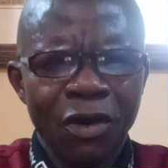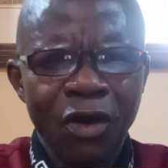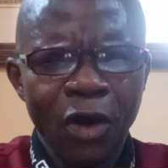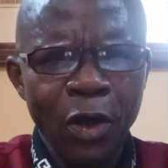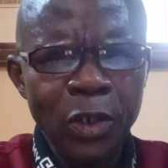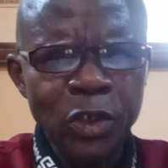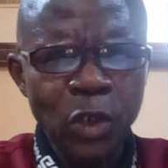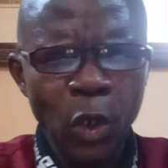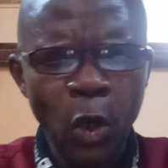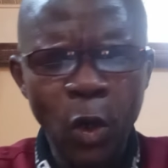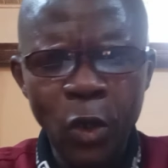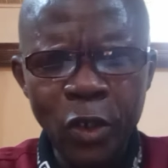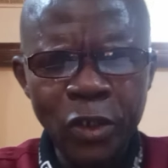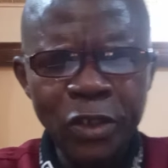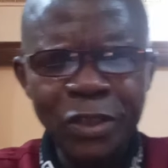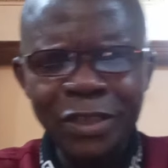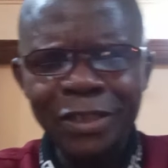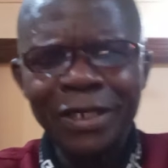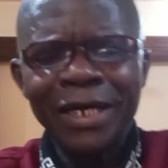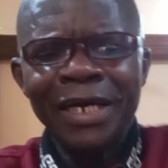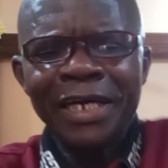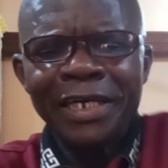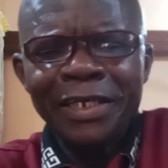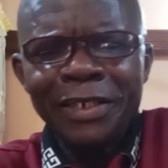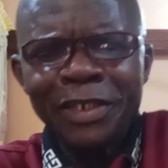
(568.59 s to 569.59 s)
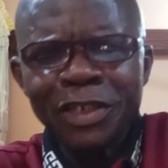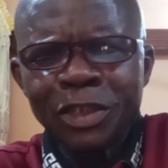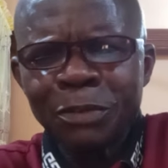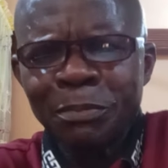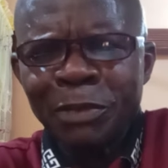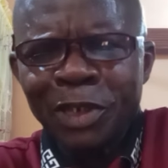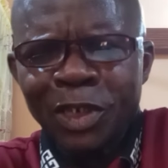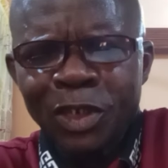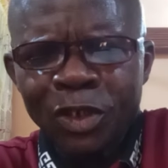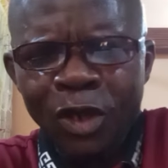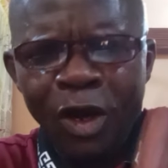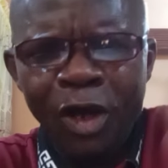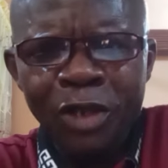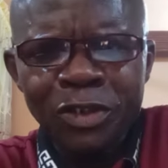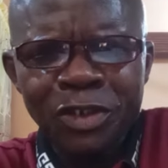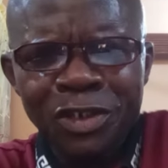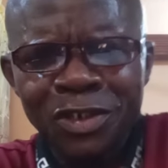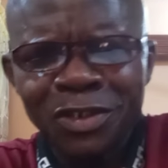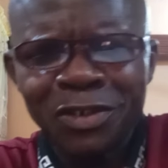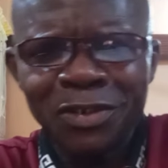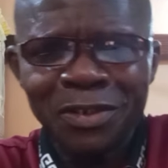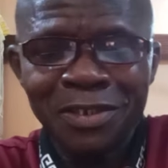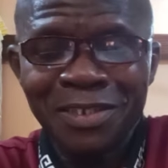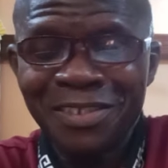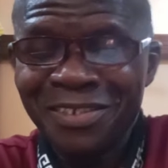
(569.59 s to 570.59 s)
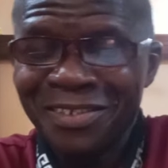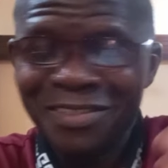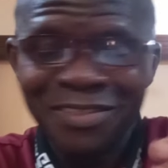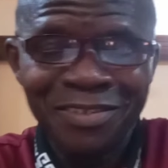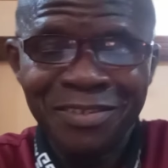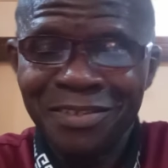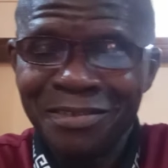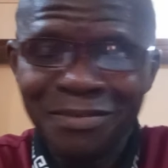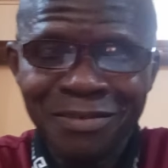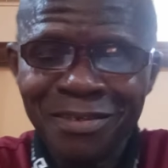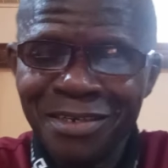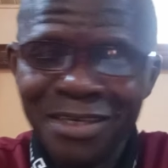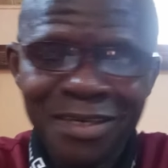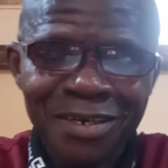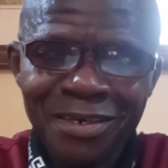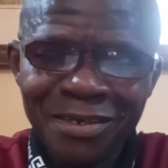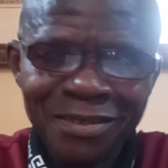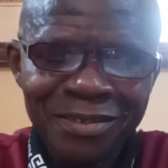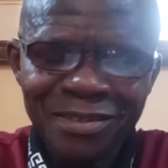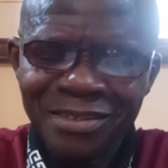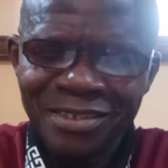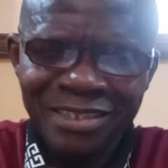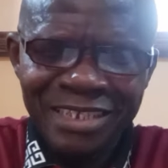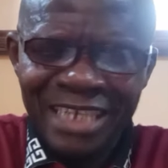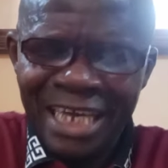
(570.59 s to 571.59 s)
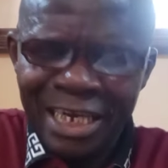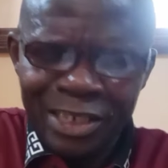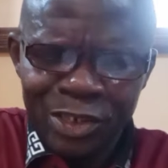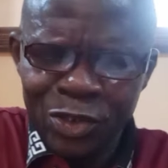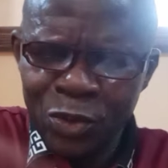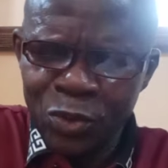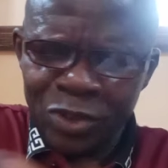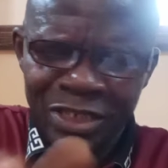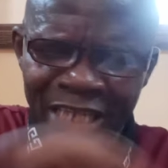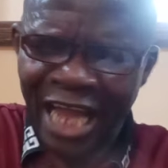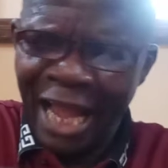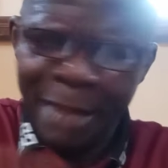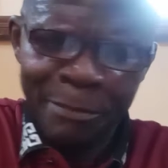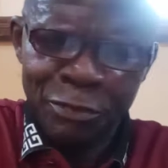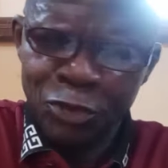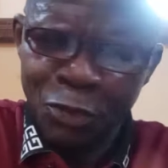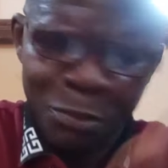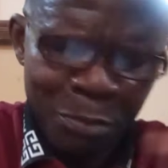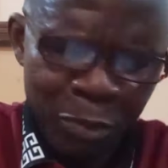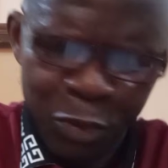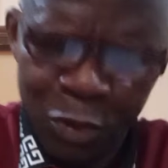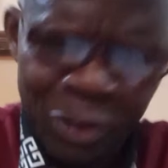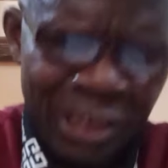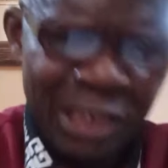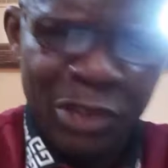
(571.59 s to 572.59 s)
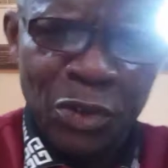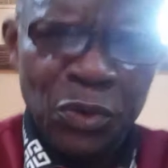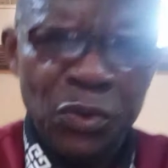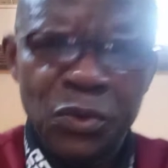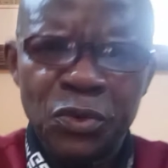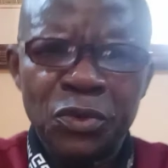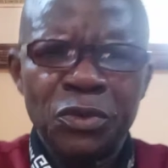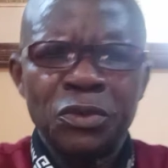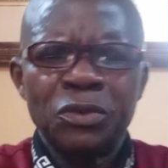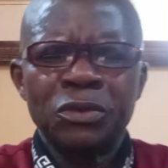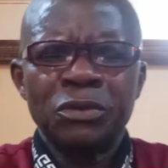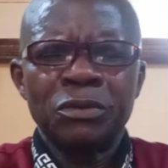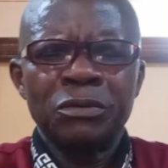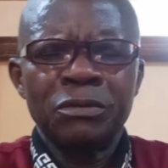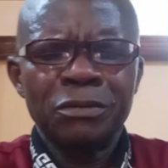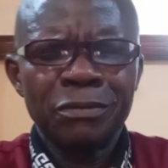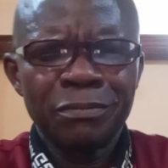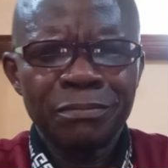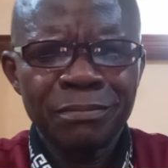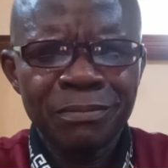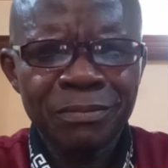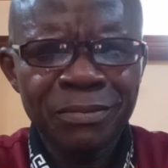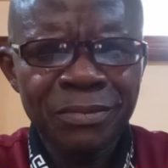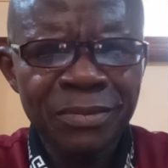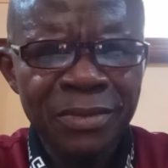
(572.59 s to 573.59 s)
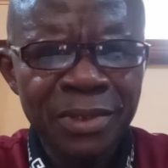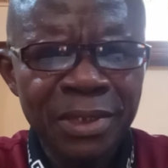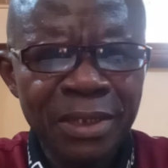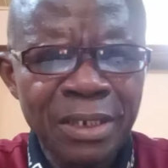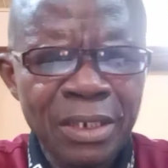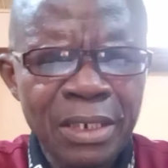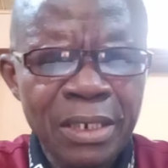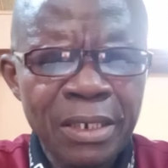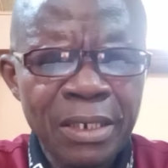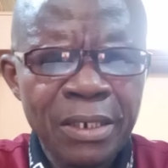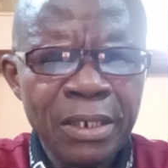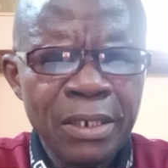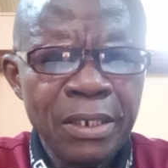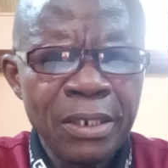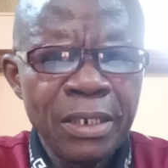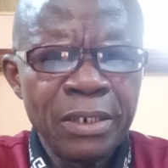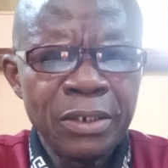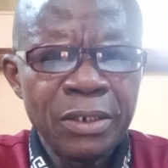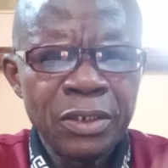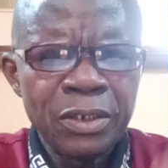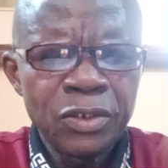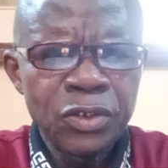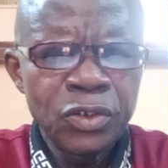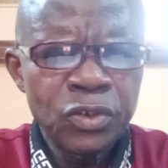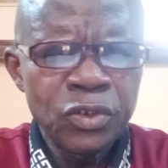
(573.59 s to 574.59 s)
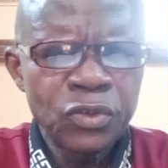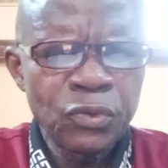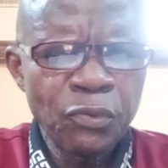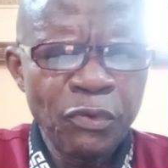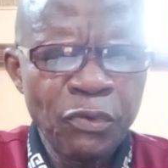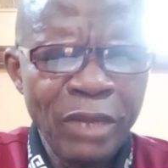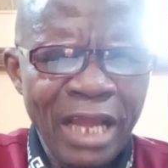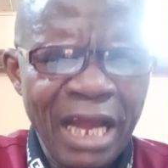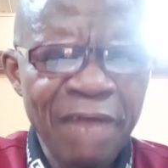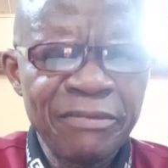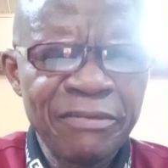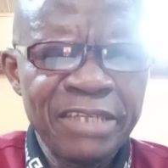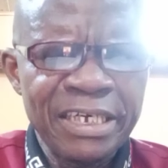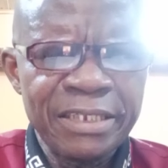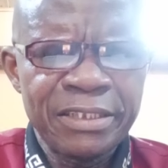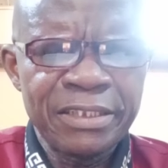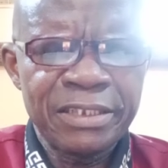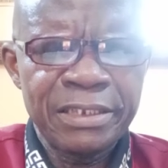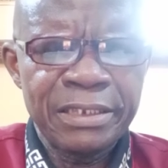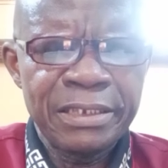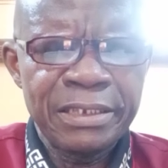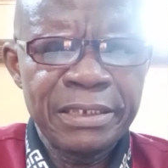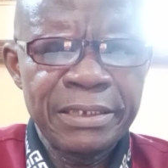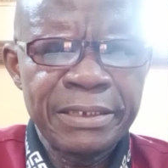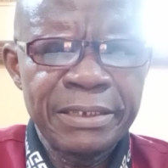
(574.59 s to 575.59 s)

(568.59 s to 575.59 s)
Although it may not take you time to produce. So we have that.